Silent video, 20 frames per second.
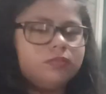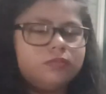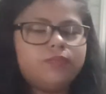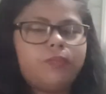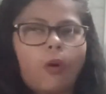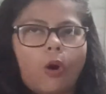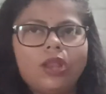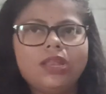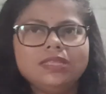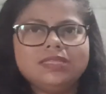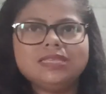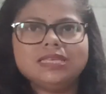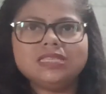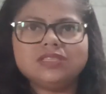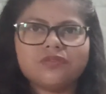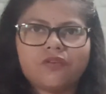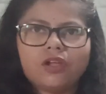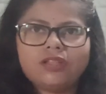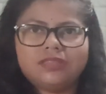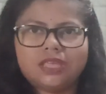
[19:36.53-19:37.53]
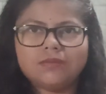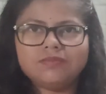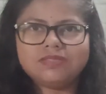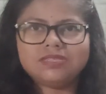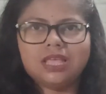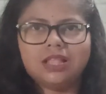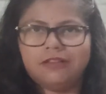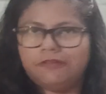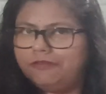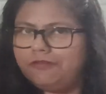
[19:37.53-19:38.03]
policies for
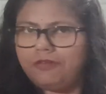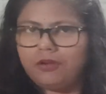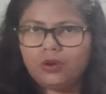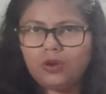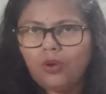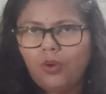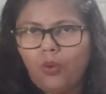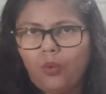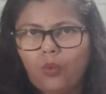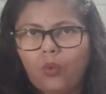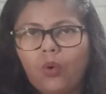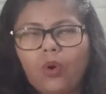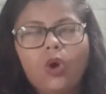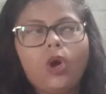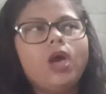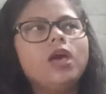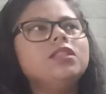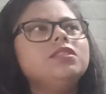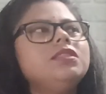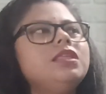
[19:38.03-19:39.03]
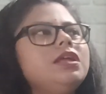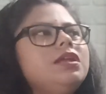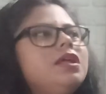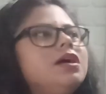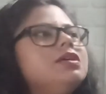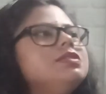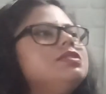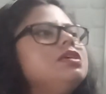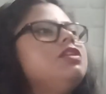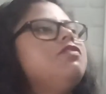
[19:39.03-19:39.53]
themselves? No, they
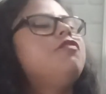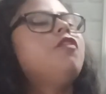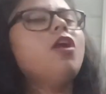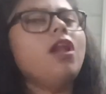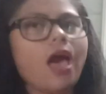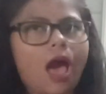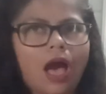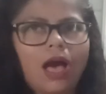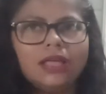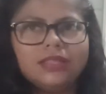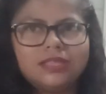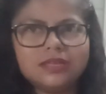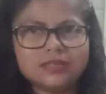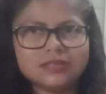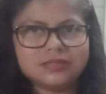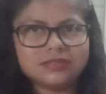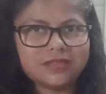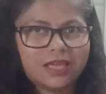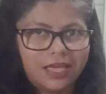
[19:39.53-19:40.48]
does it for others.